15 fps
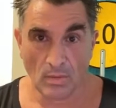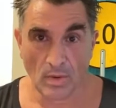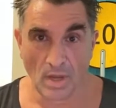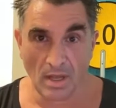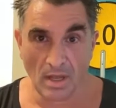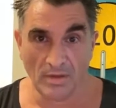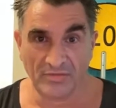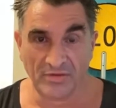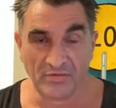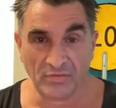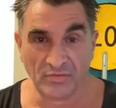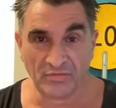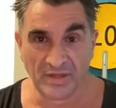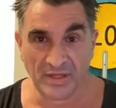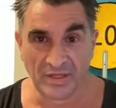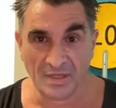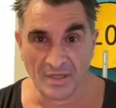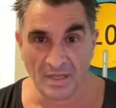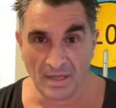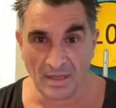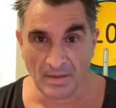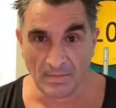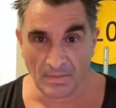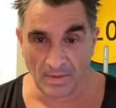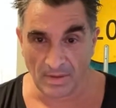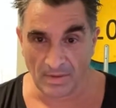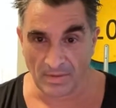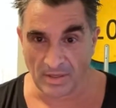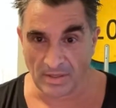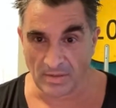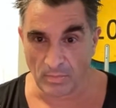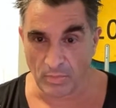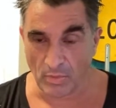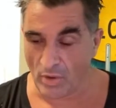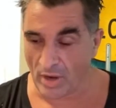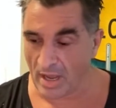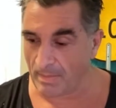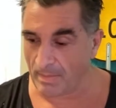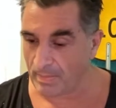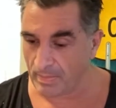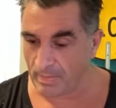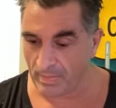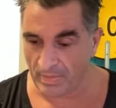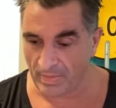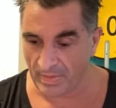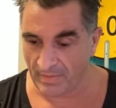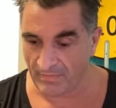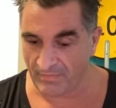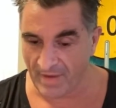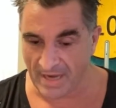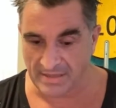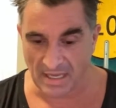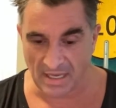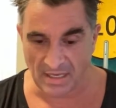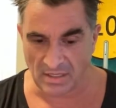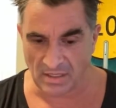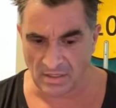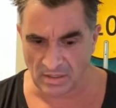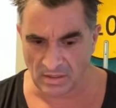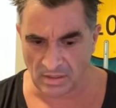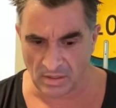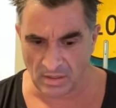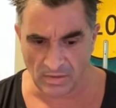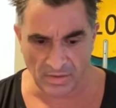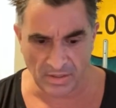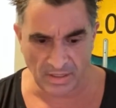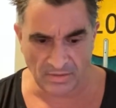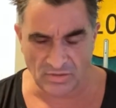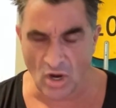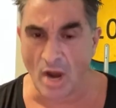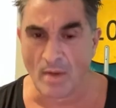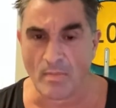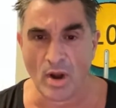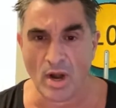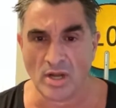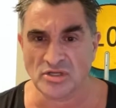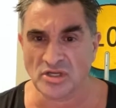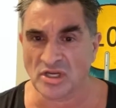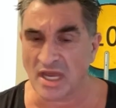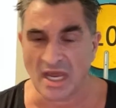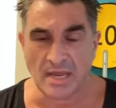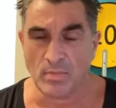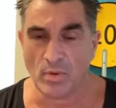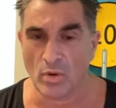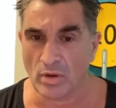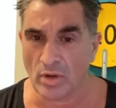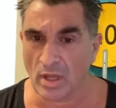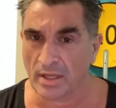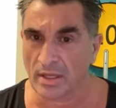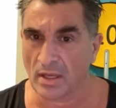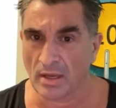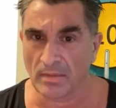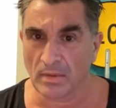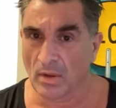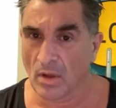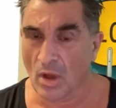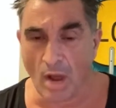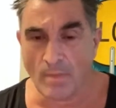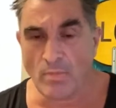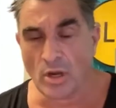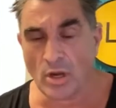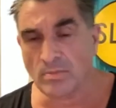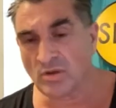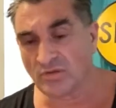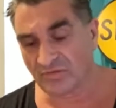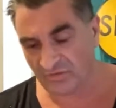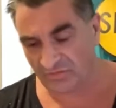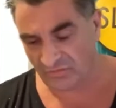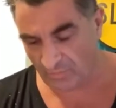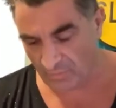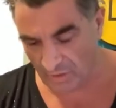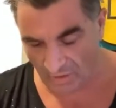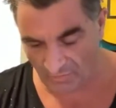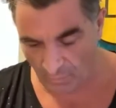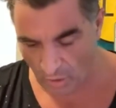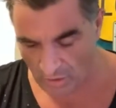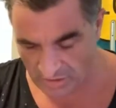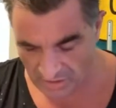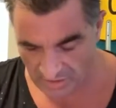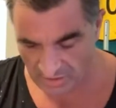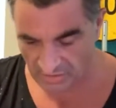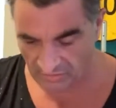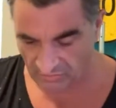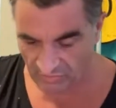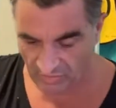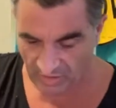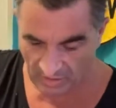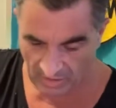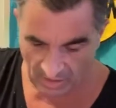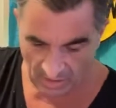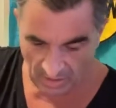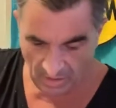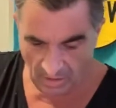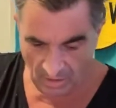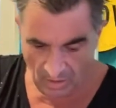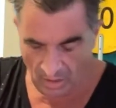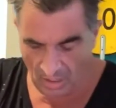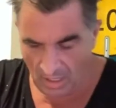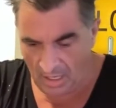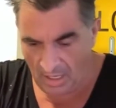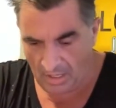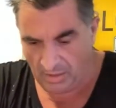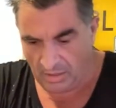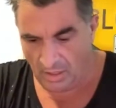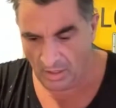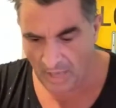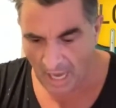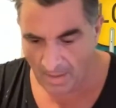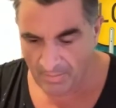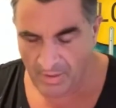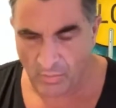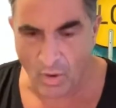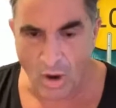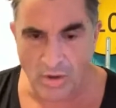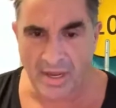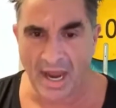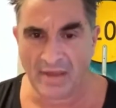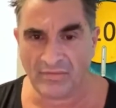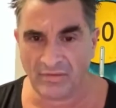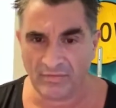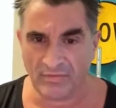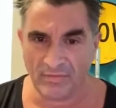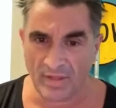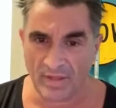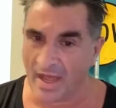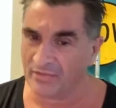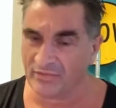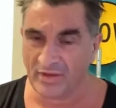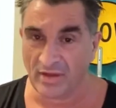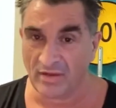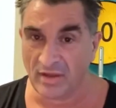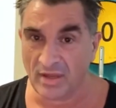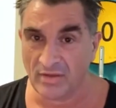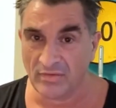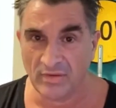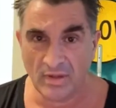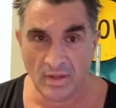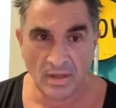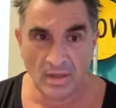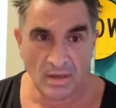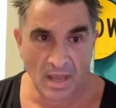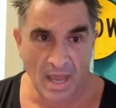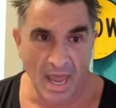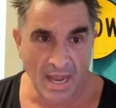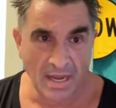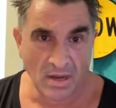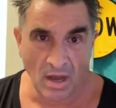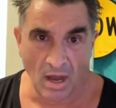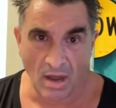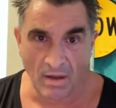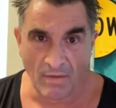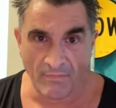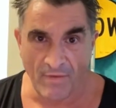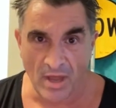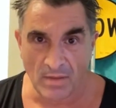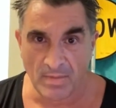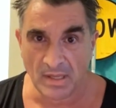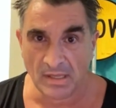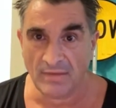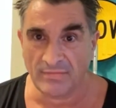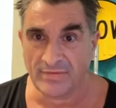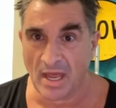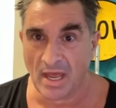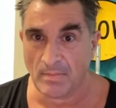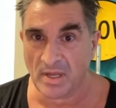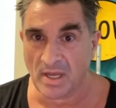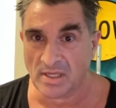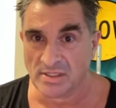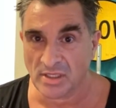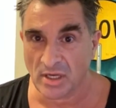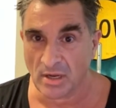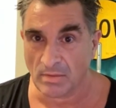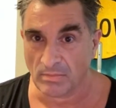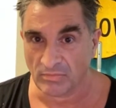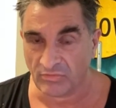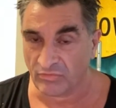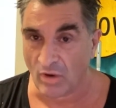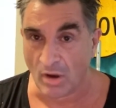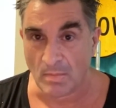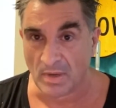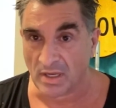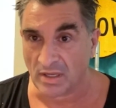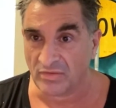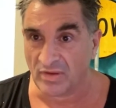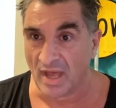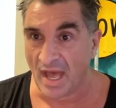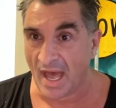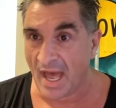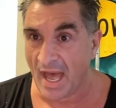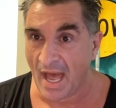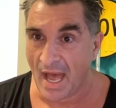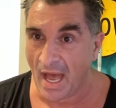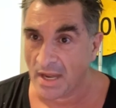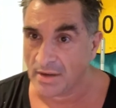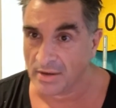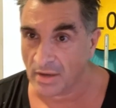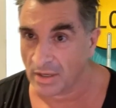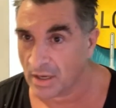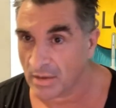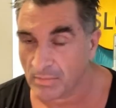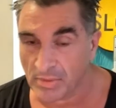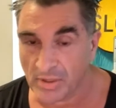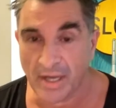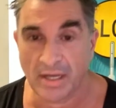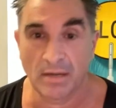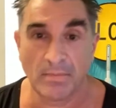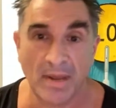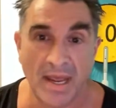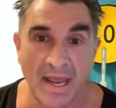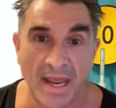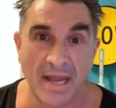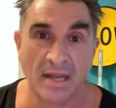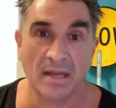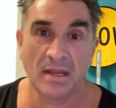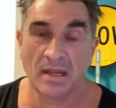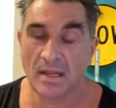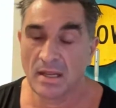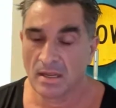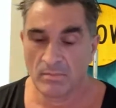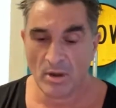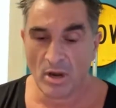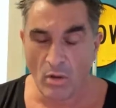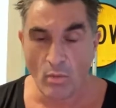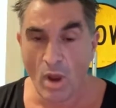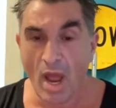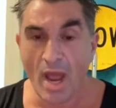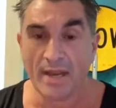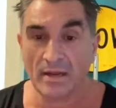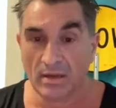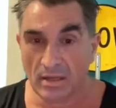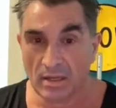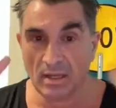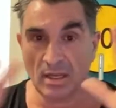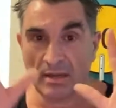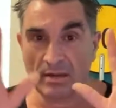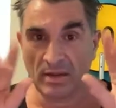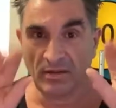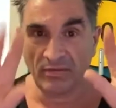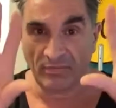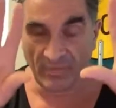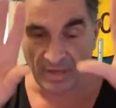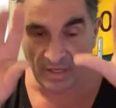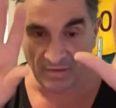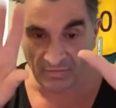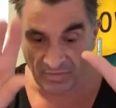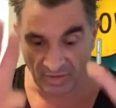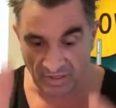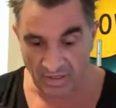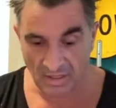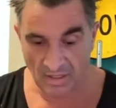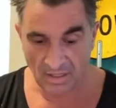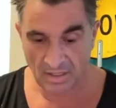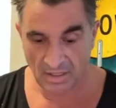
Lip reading: Well, it's interesting that you brought up the fact that the typewriter is your keyboard. I'm not a musician, but I've worked in the industry, humping road cases for the last 10 years, and I felt a bit left out because I don't strum a guitar, I don't play in a band, but I write, and these fingers here,